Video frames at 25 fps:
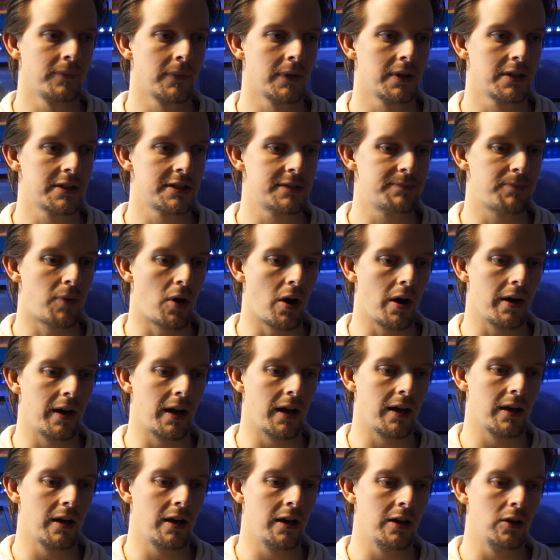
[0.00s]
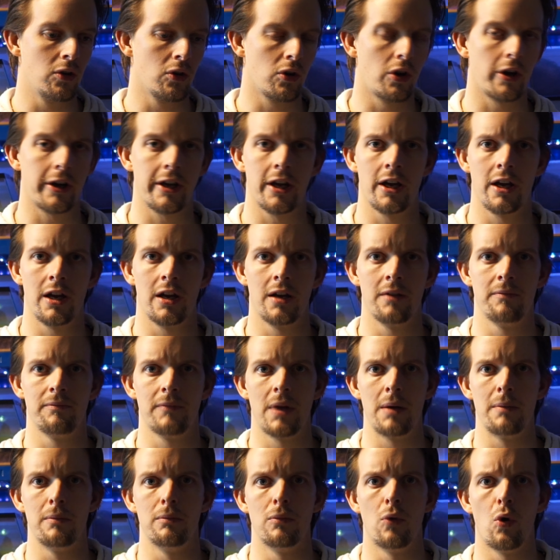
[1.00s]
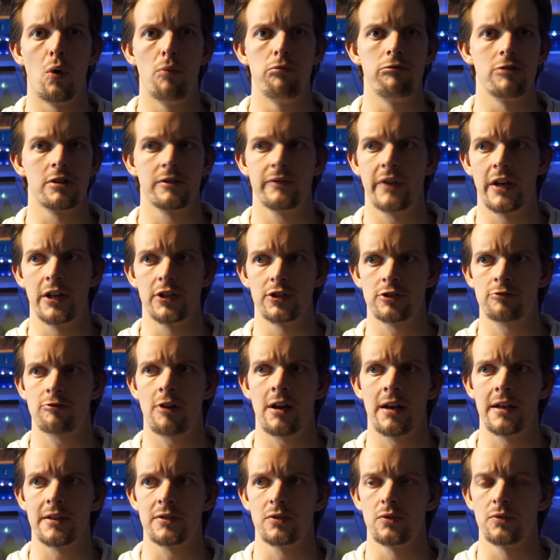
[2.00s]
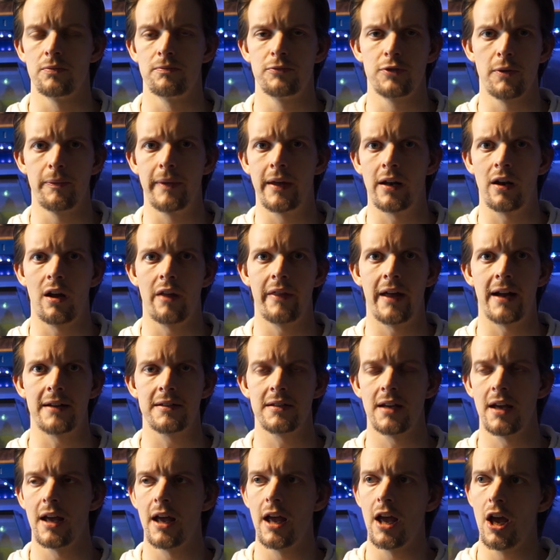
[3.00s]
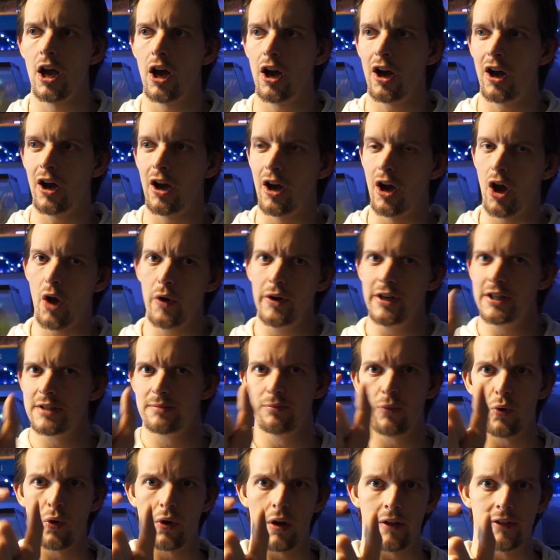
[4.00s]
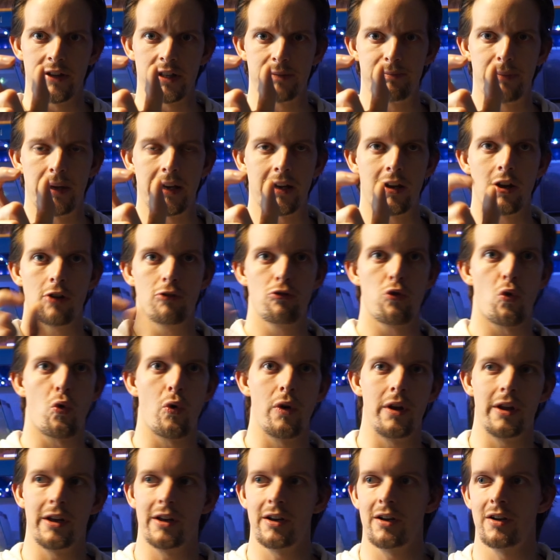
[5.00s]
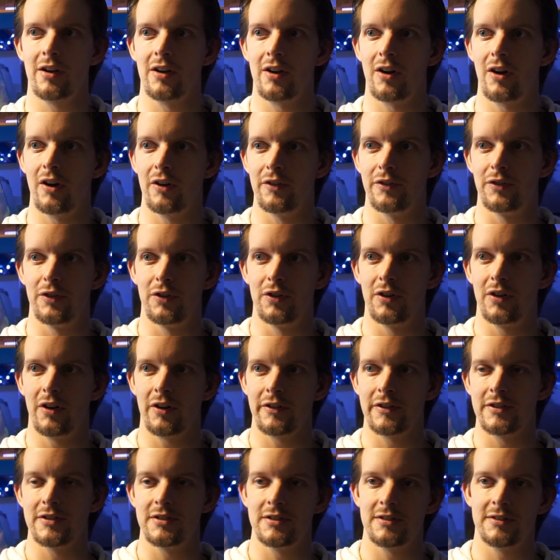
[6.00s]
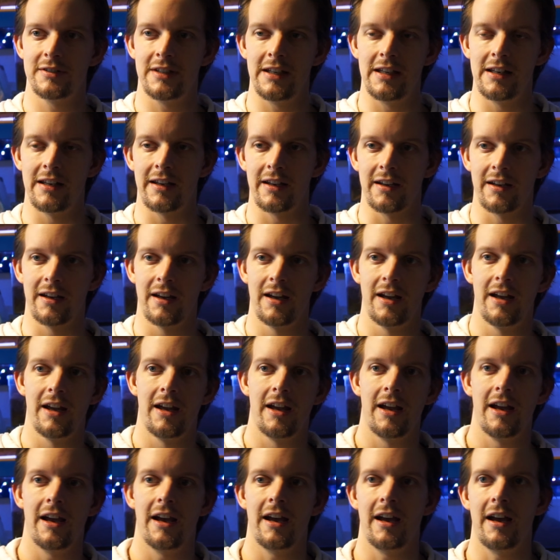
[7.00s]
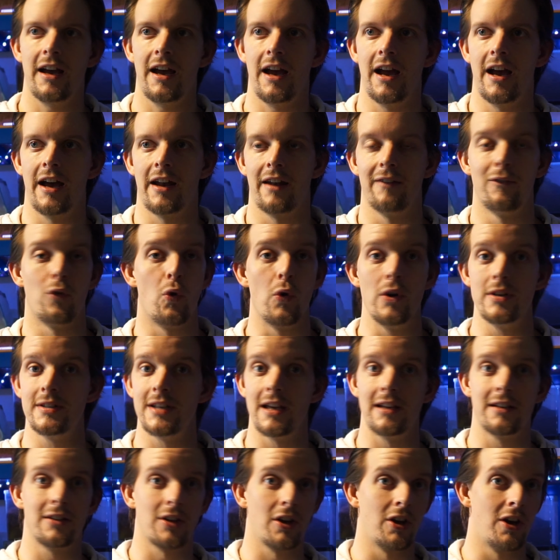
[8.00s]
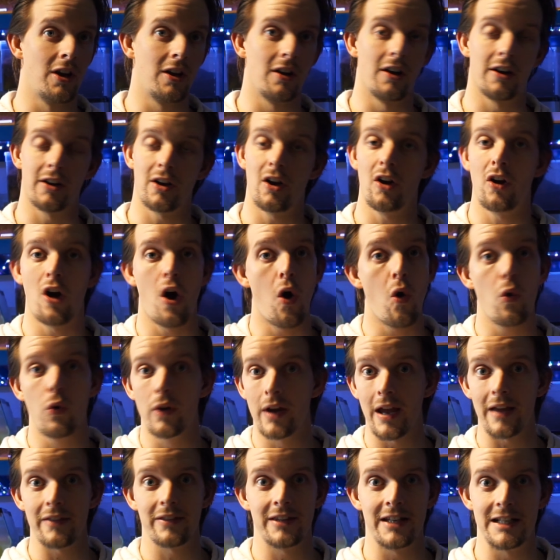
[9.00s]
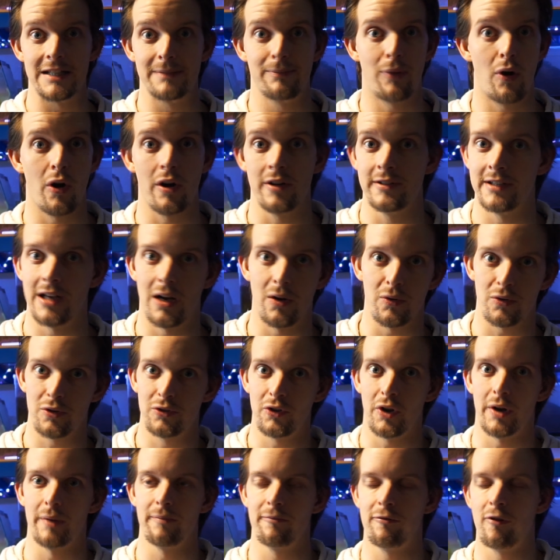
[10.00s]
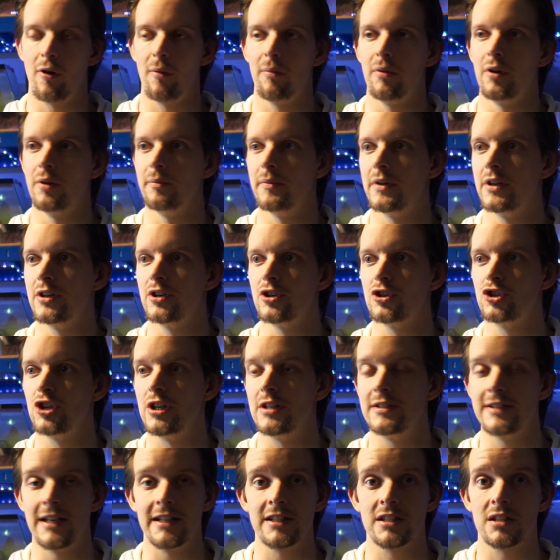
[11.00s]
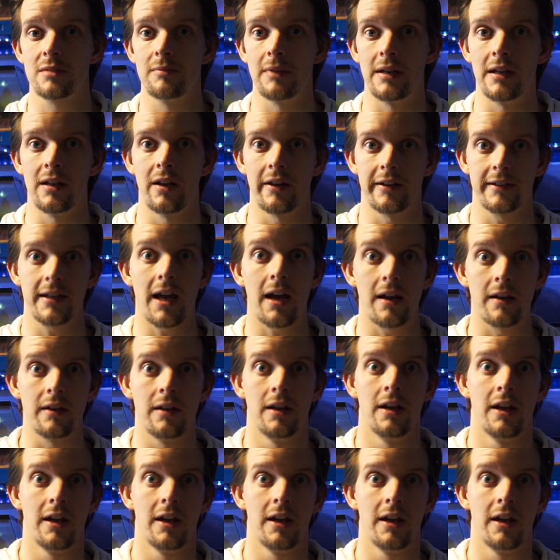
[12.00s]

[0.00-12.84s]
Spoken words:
spider, it looked like a Morburis fenestralis or something like that, only small, like this big, crawling on the ceiling. And I've always said to her, like, I'll get these spiders out, not a problem. And she says to me, like, Dan,